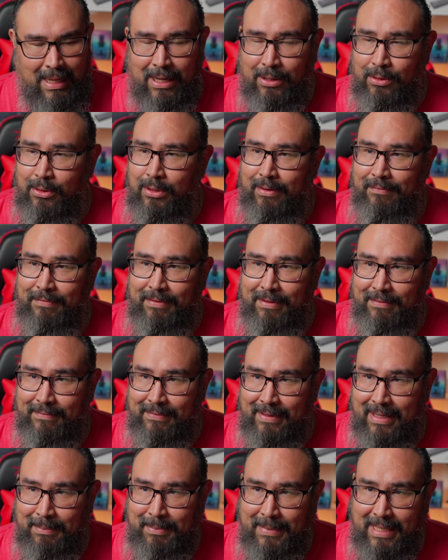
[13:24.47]
I don't know if they've
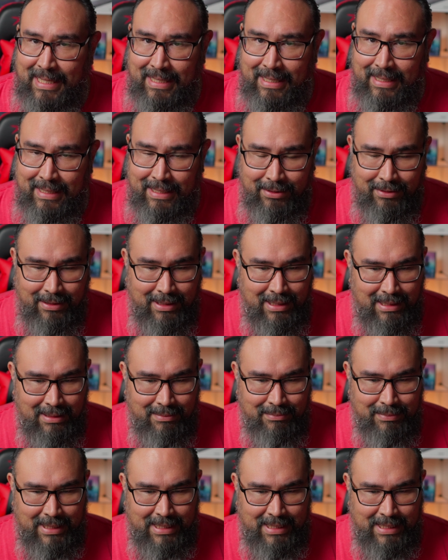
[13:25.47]
updated it or not,